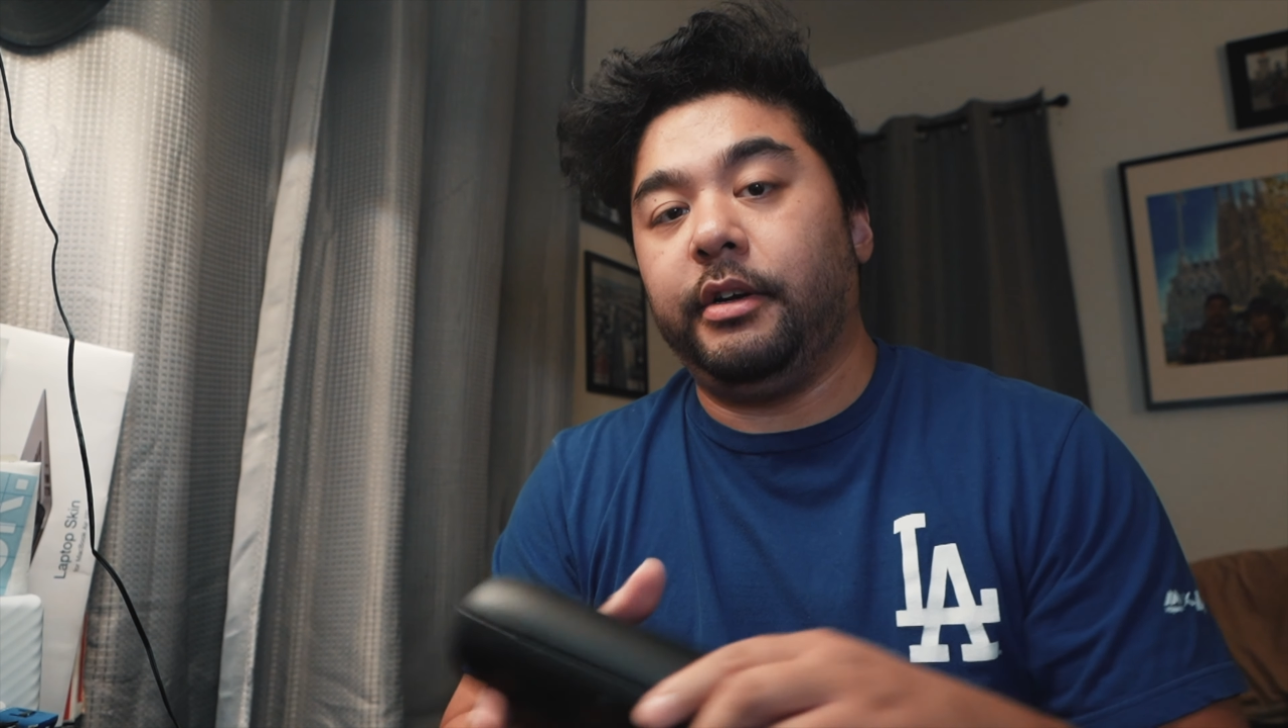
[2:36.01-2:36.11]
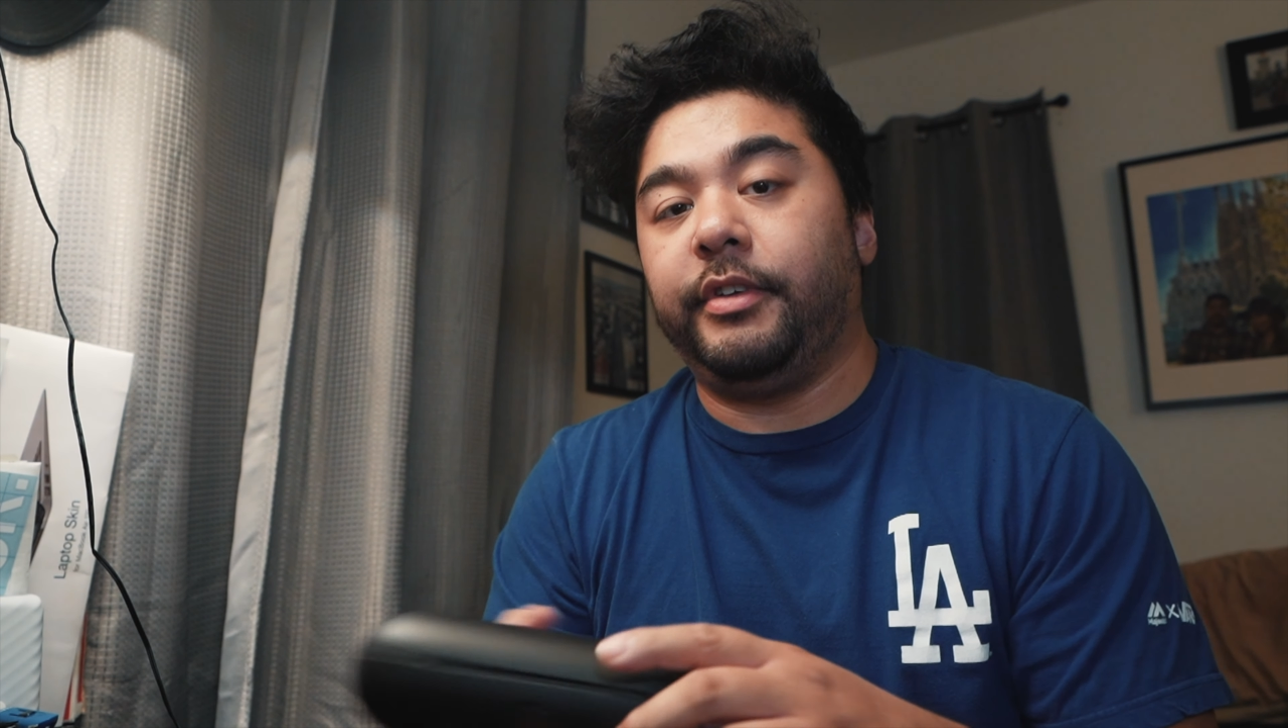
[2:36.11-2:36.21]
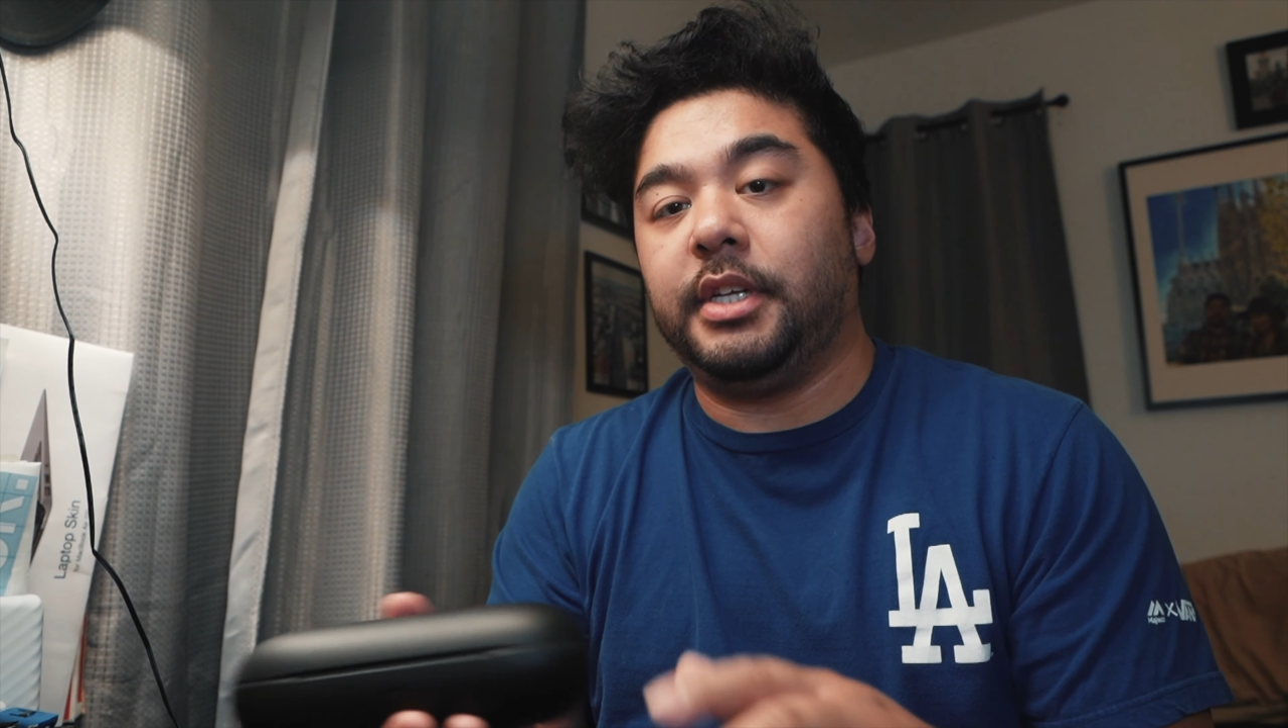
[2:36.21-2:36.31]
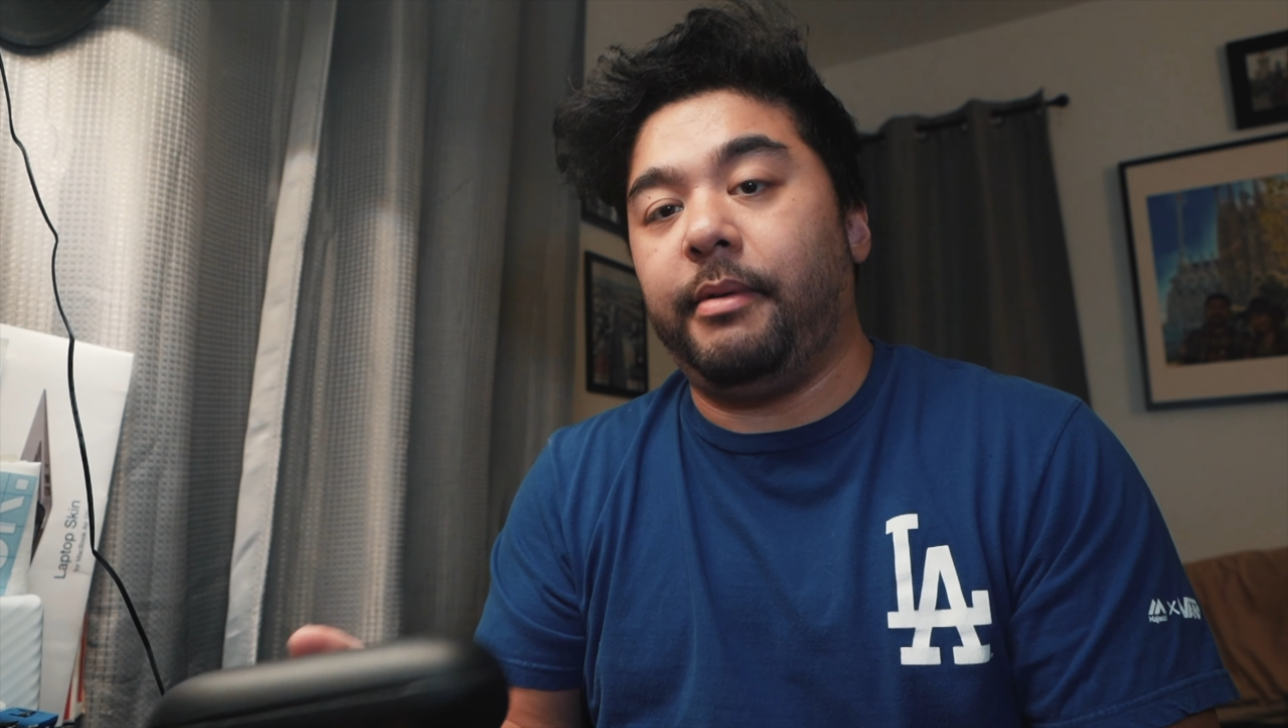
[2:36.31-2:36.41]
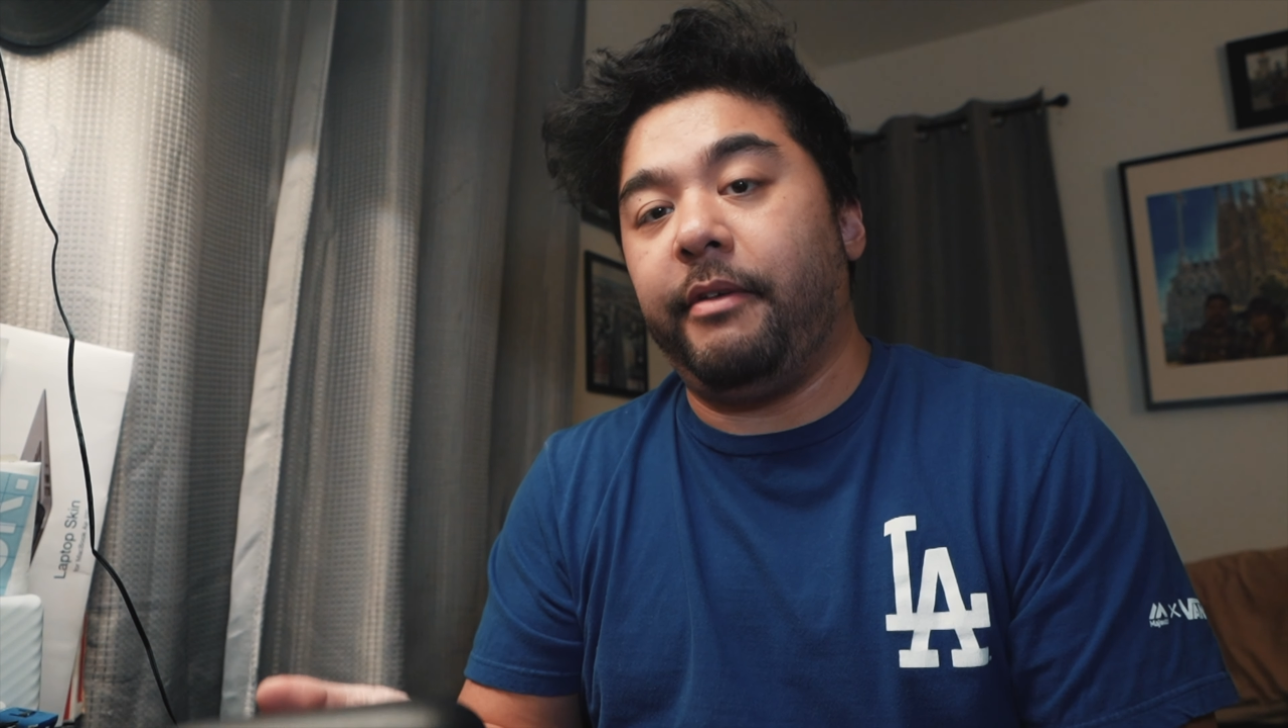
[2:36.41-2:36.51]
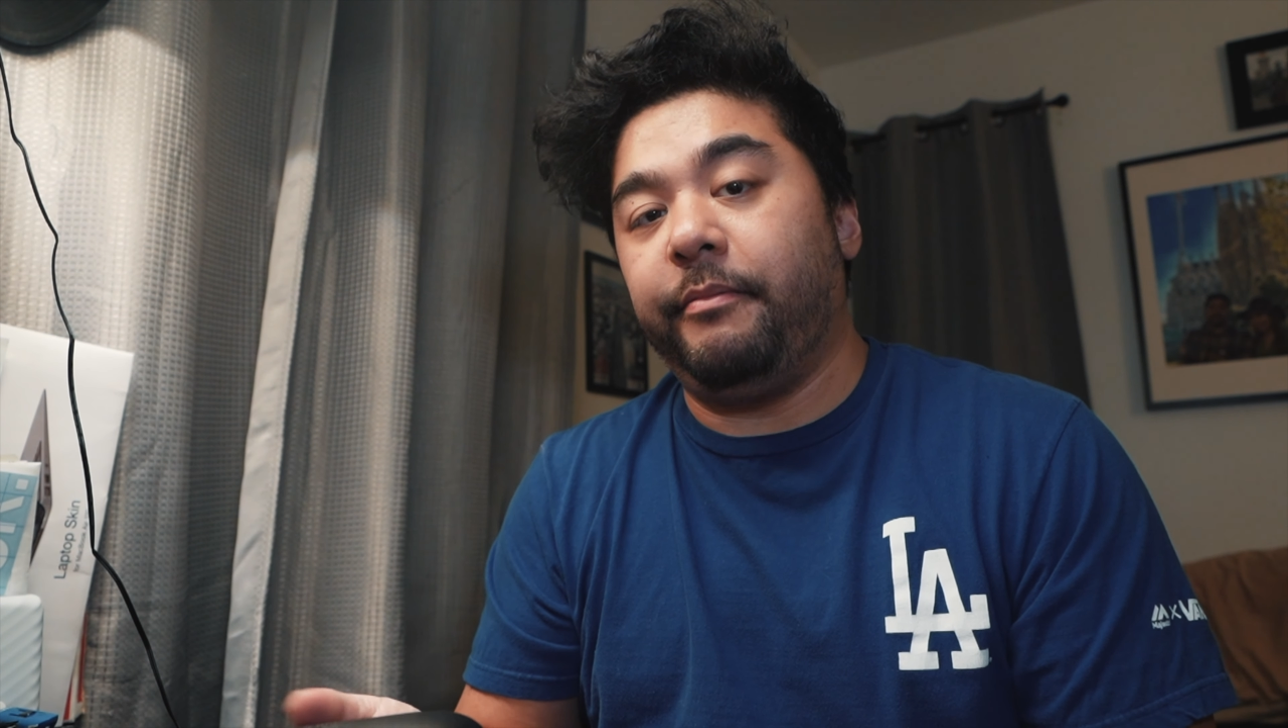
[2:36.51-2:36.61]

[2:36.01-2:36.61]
if you saw my